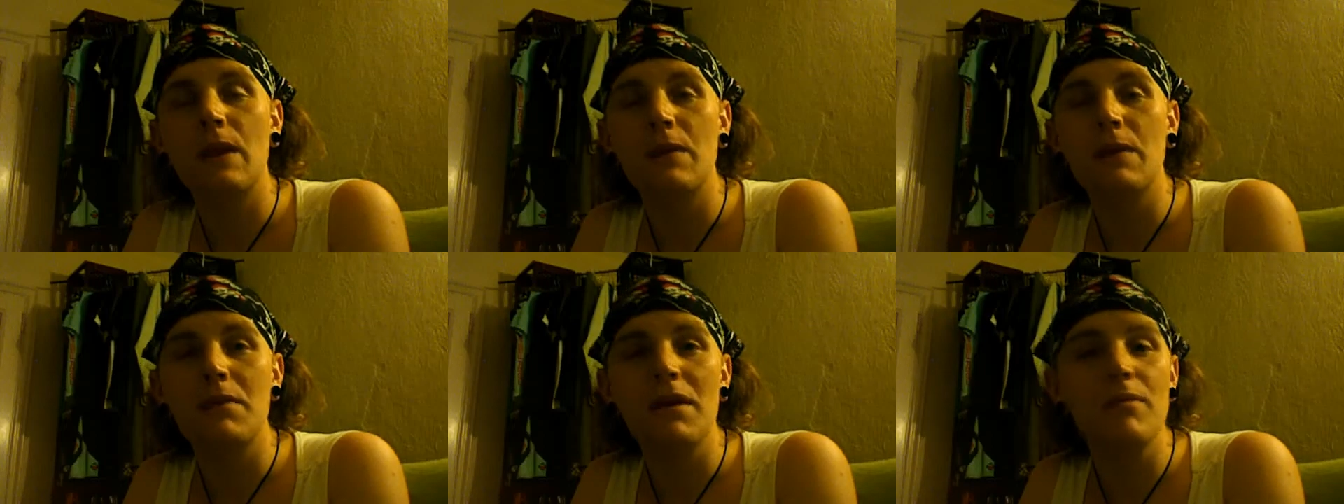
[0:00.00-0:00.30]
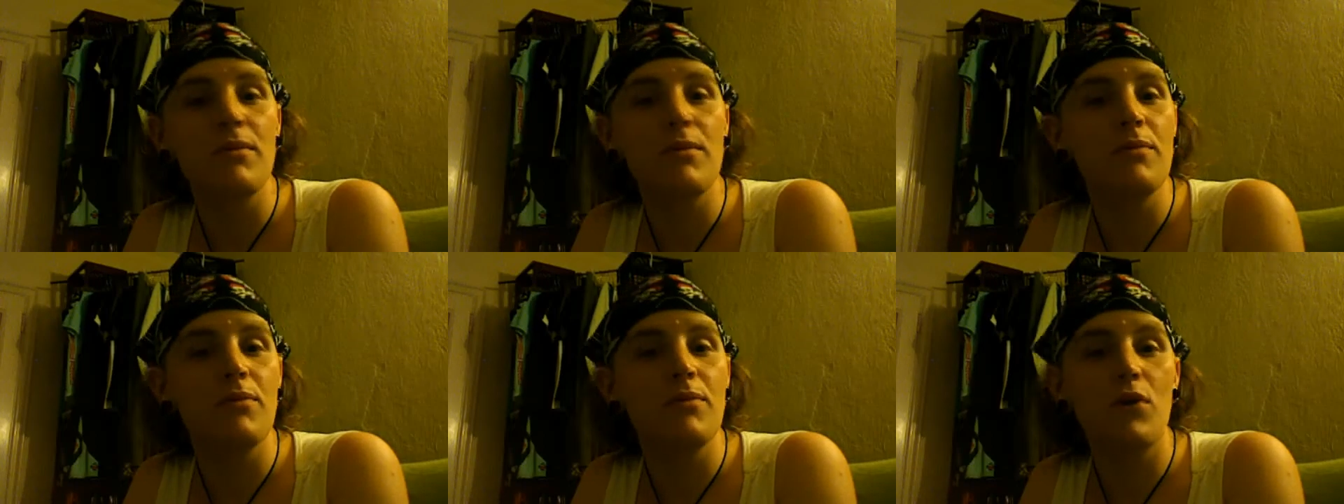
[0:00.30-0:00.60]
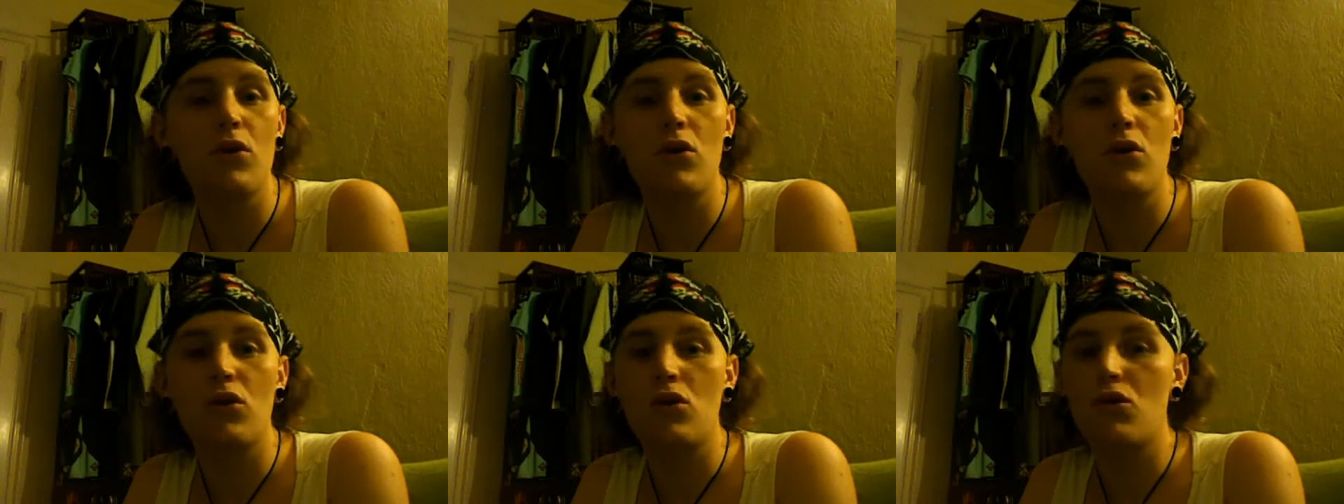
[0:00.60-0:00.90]
people
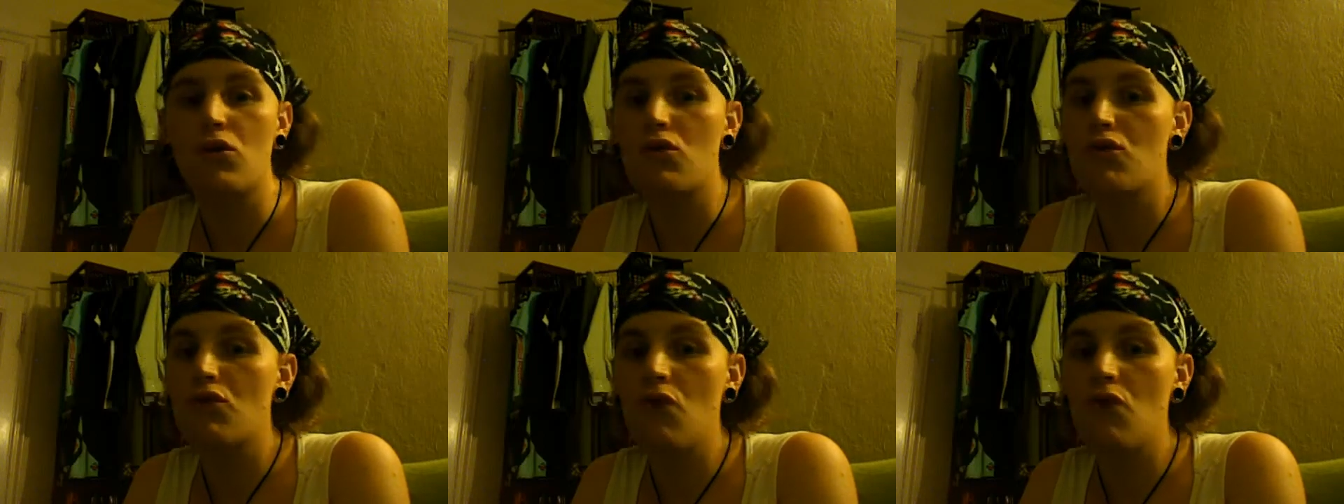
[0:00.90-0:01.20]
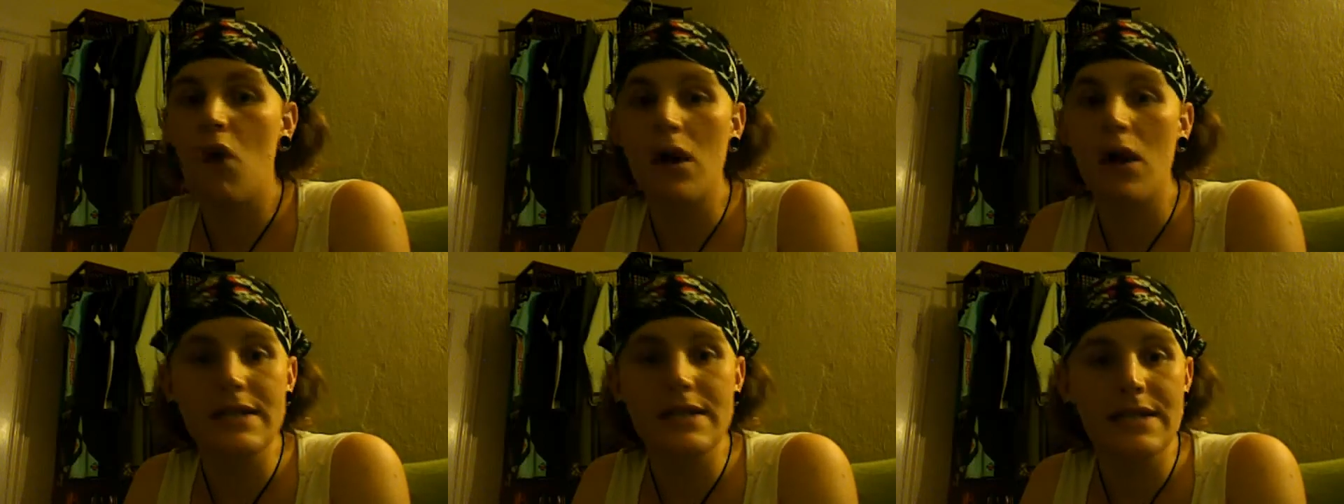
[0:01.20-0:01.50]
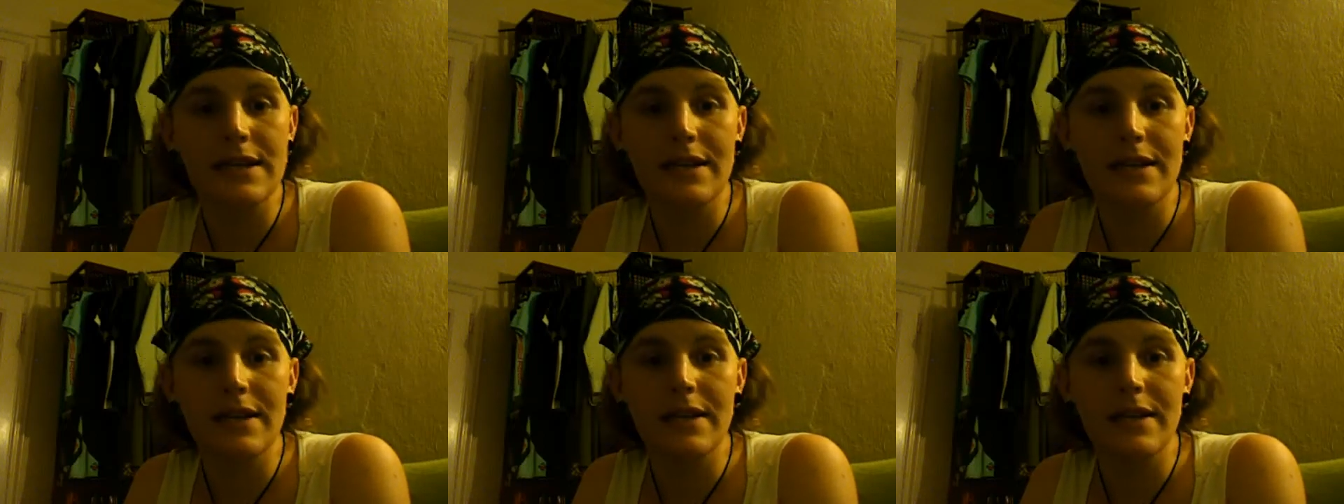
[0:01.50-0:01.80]
burn
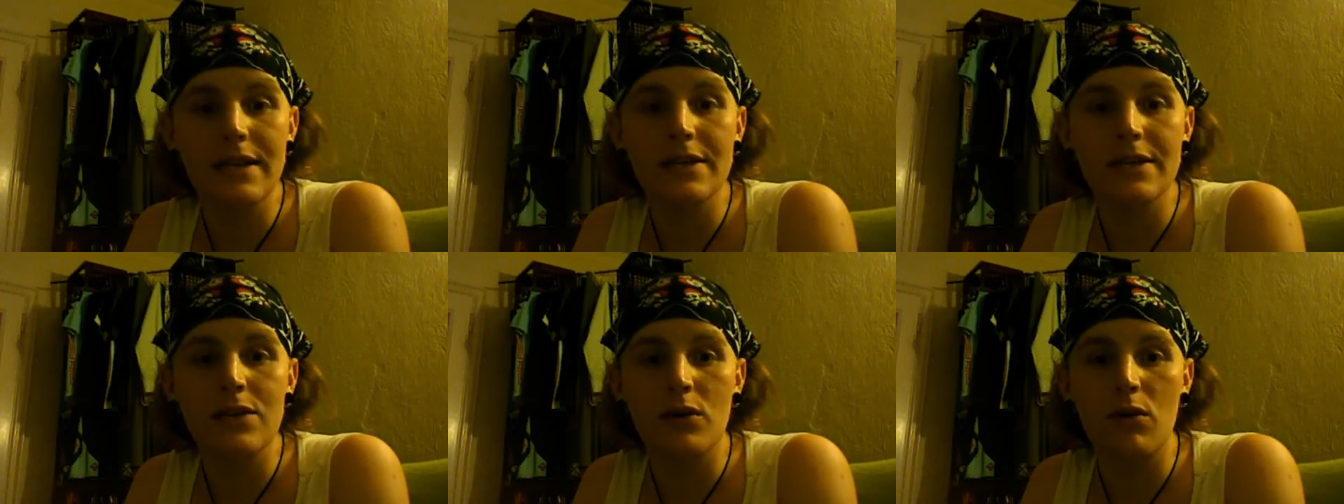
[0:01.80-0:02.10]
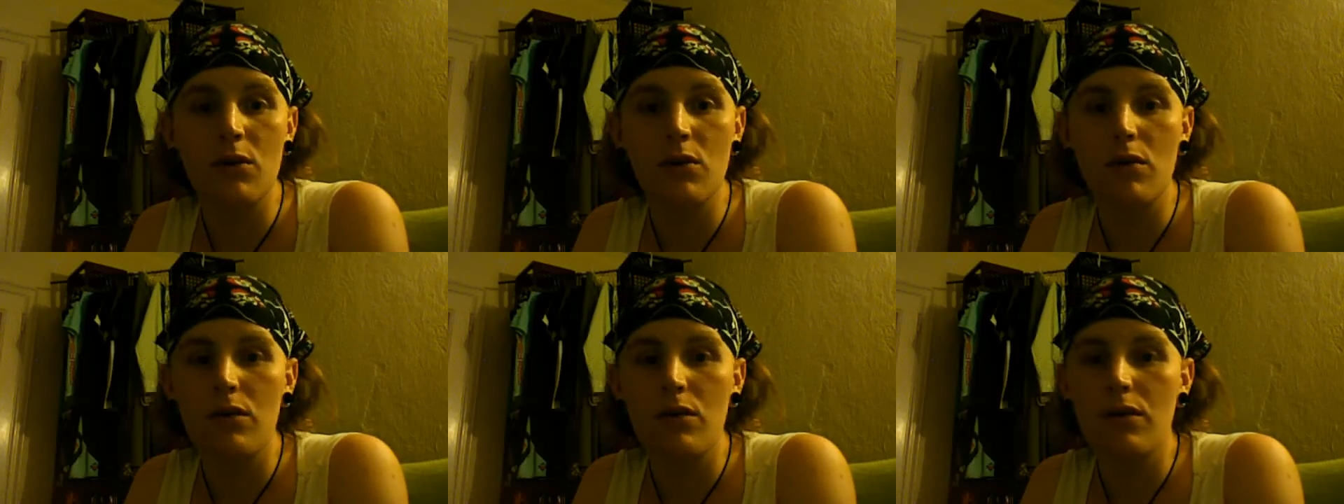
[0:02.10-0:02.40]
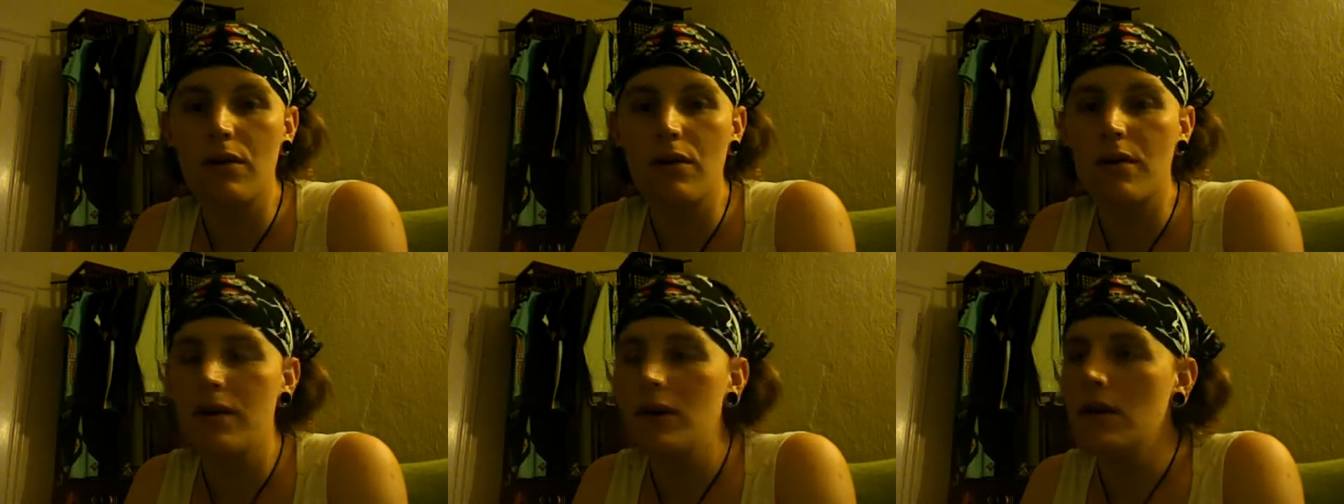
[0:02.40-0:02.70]
crosses
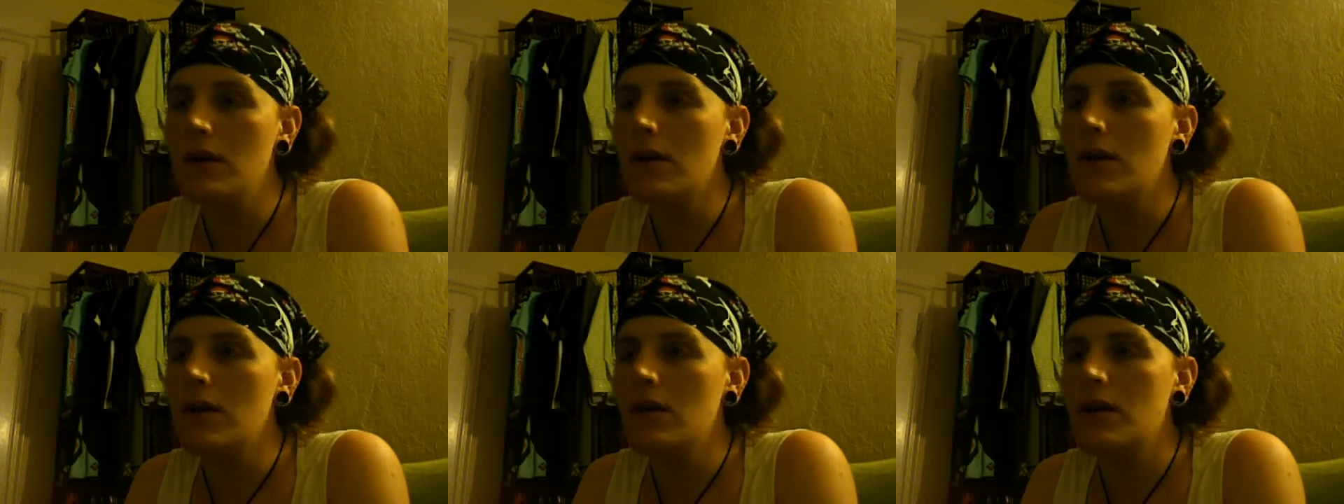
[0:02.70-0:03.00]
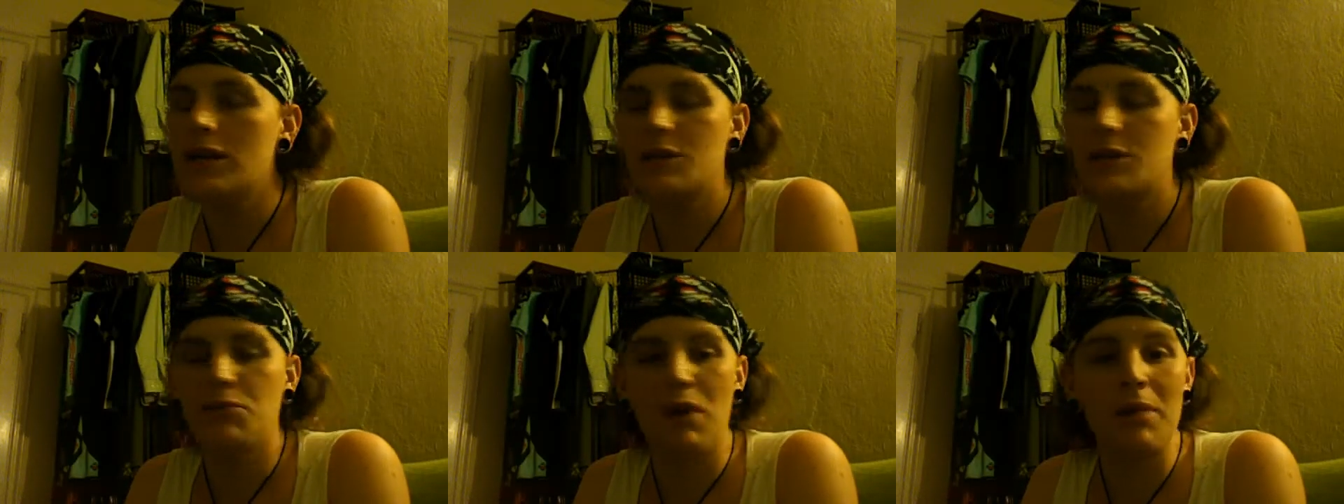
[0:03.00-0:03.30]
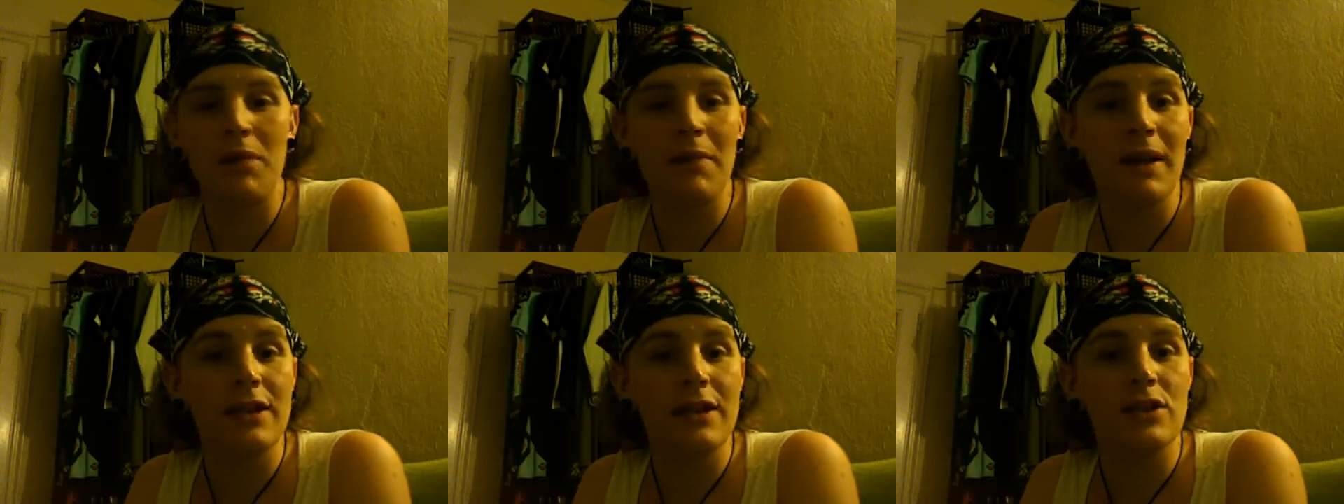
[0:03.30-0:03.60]
or spray
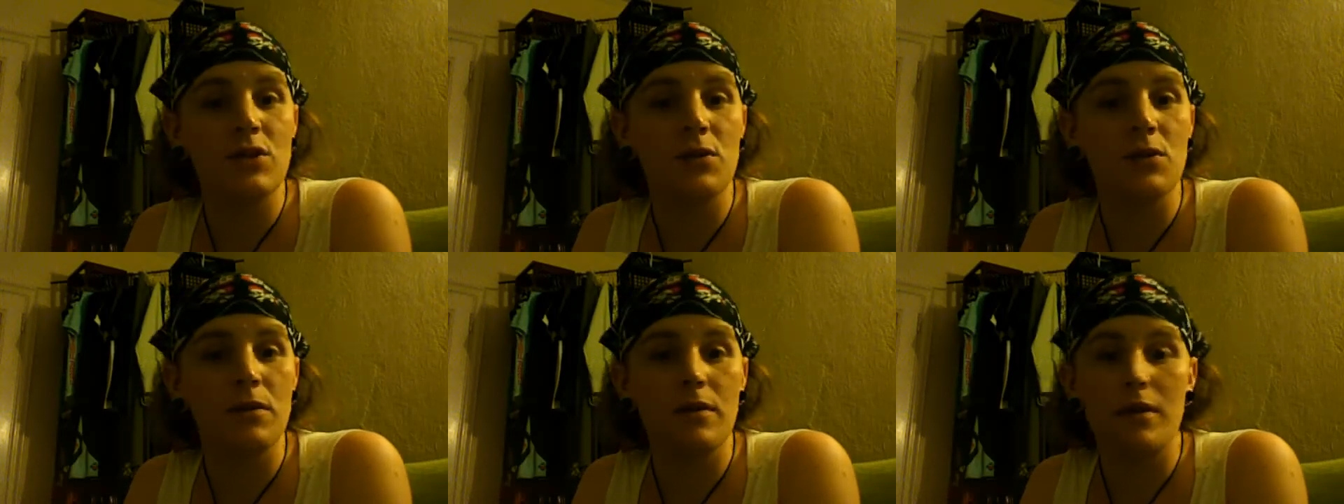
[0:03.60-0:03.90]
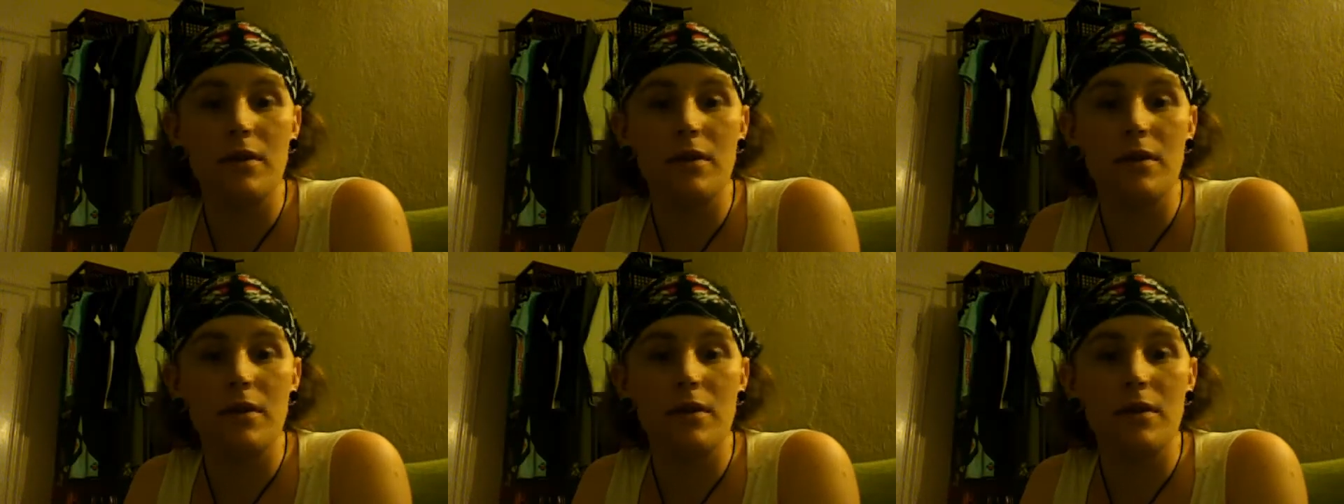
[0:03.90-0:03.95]
paint